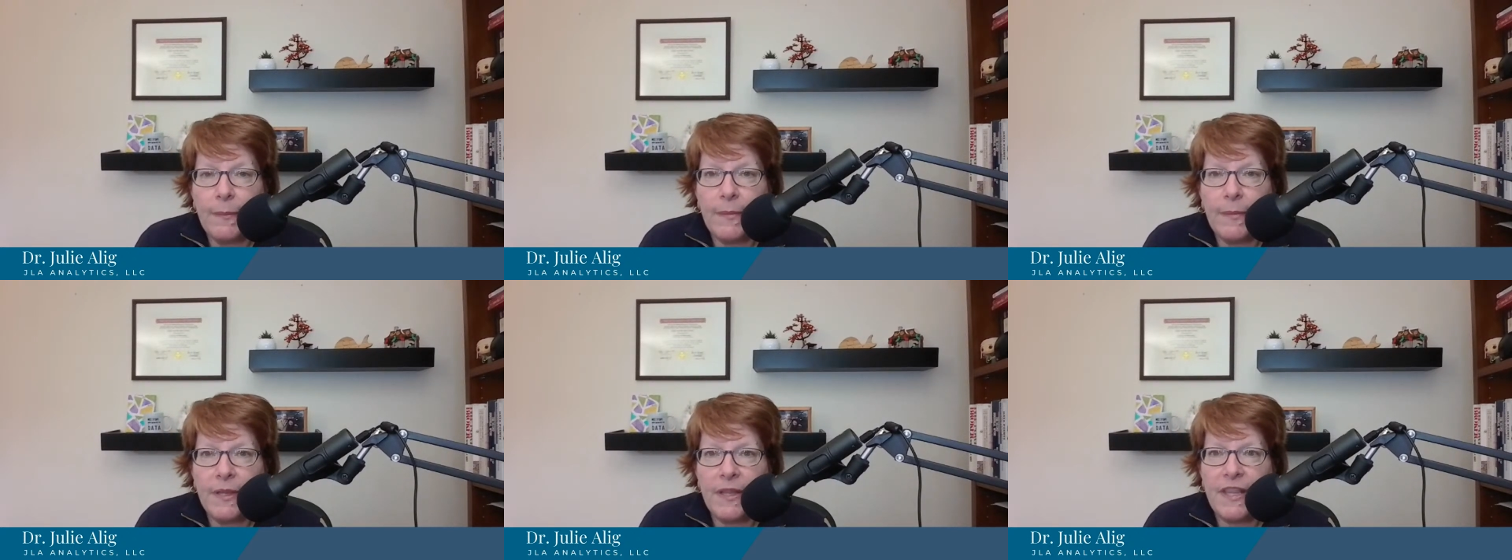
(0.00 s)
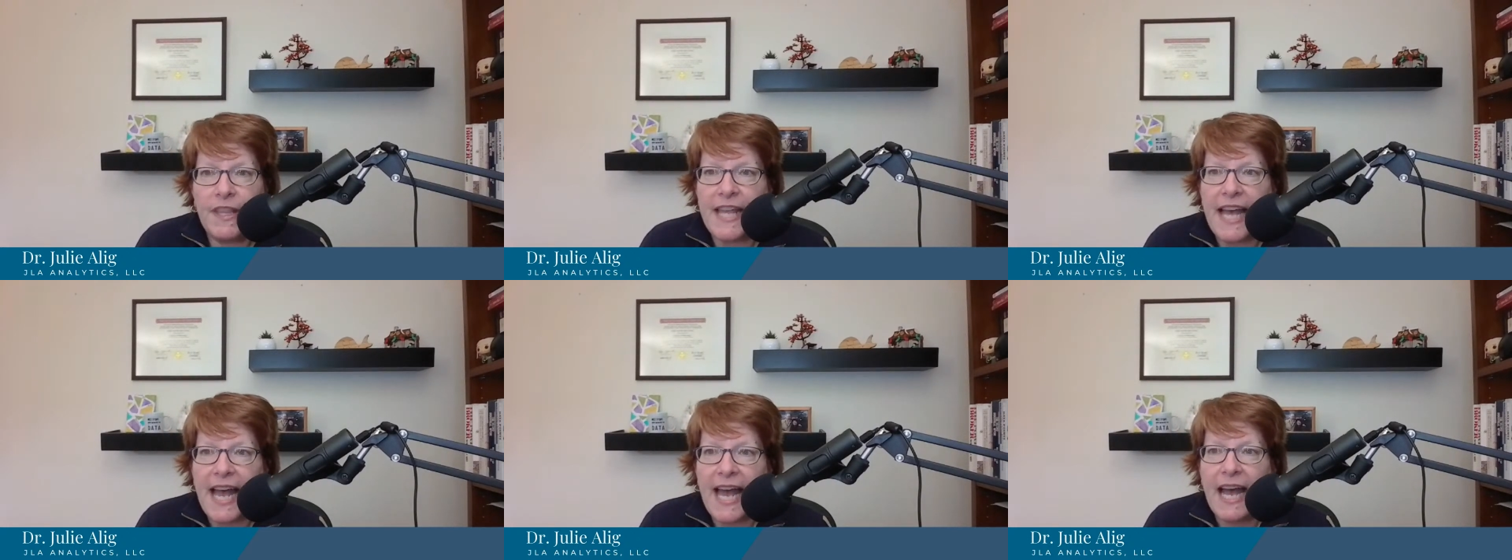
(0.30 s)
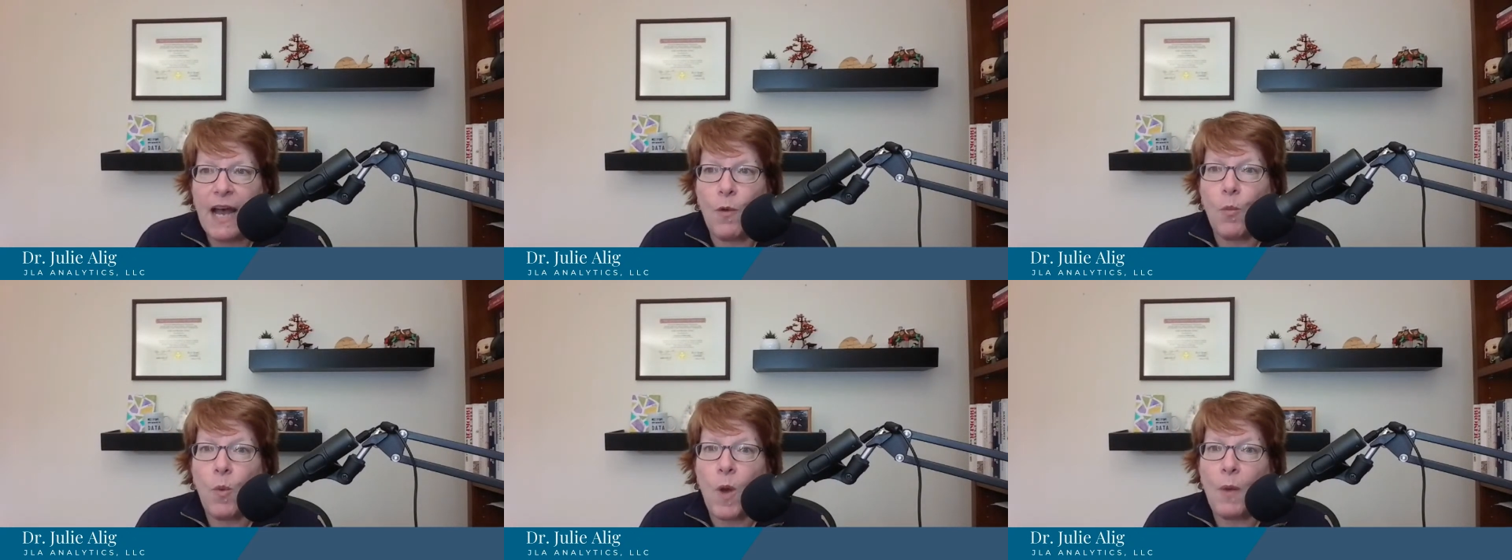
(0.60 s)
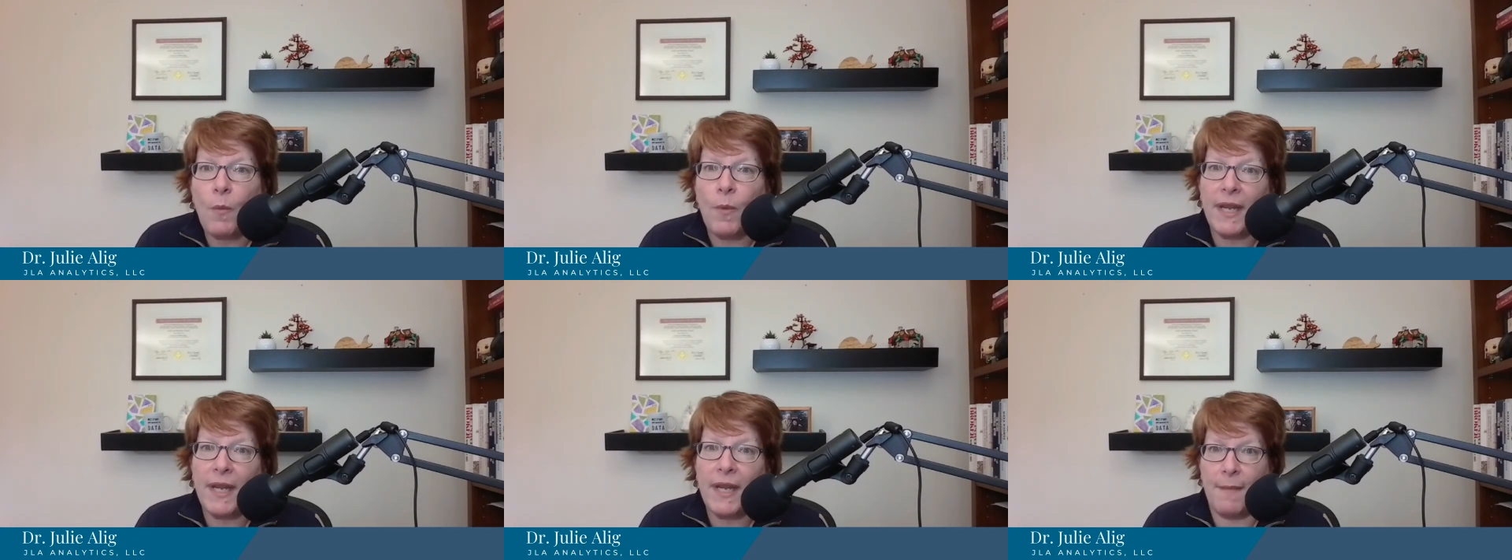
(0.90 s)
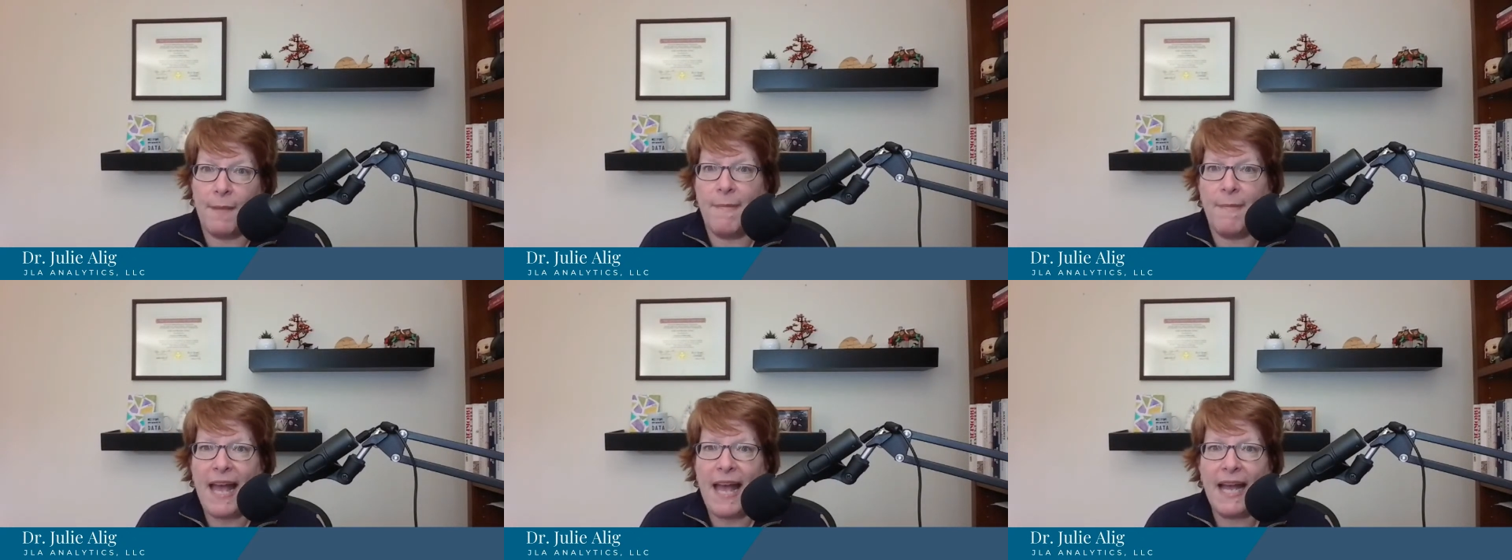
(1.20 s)
that what we
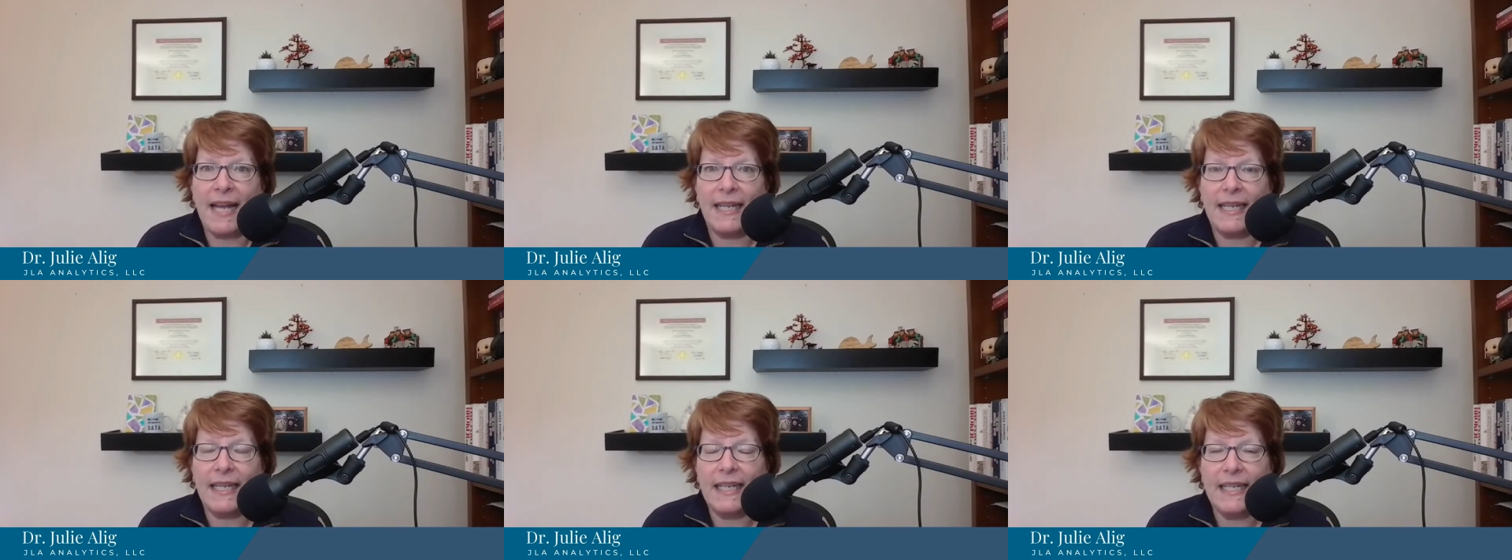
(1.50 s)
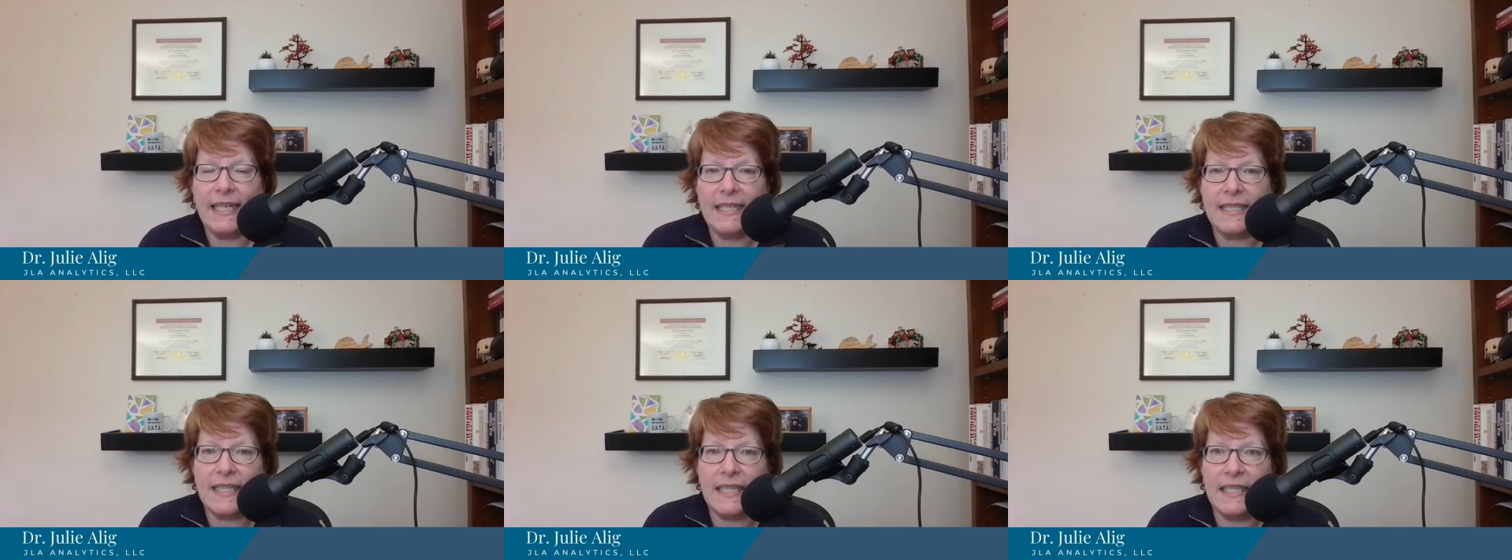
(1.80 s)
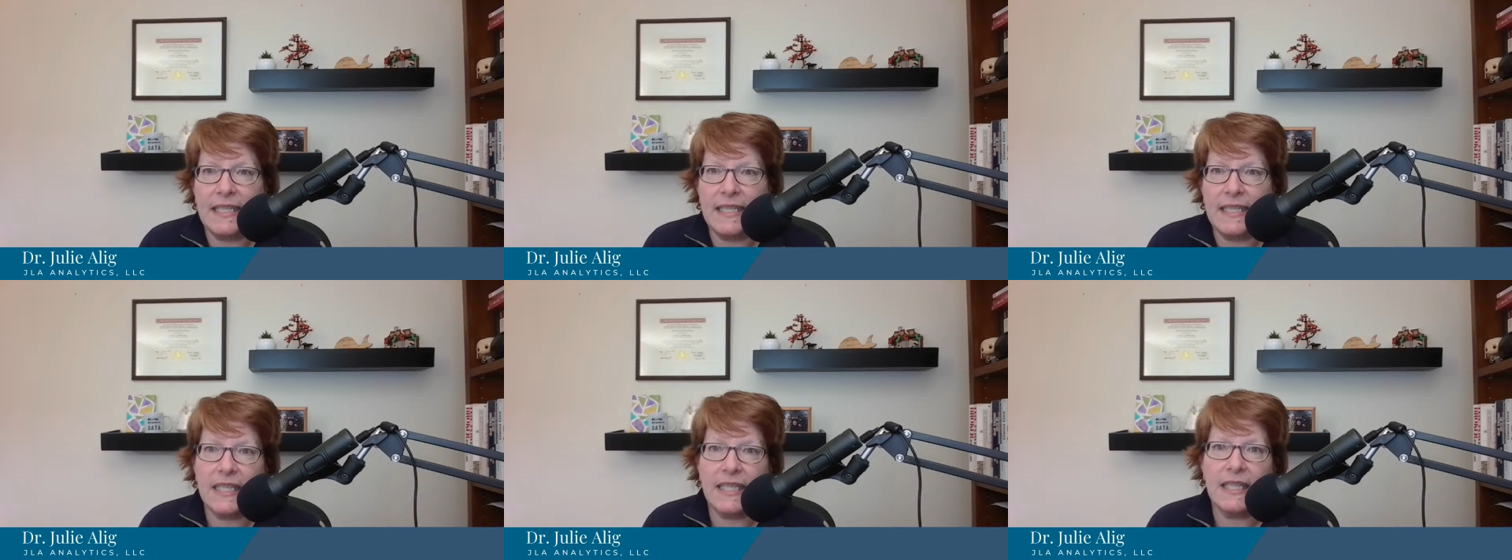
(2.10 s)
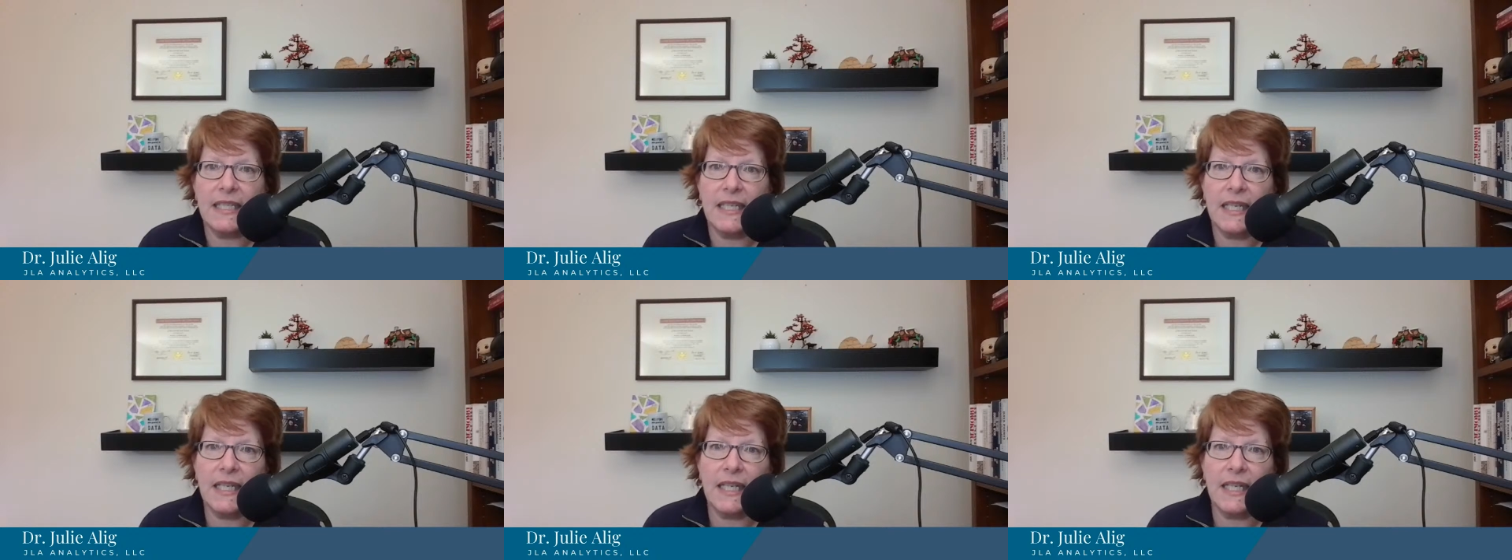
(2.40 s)
get back isn't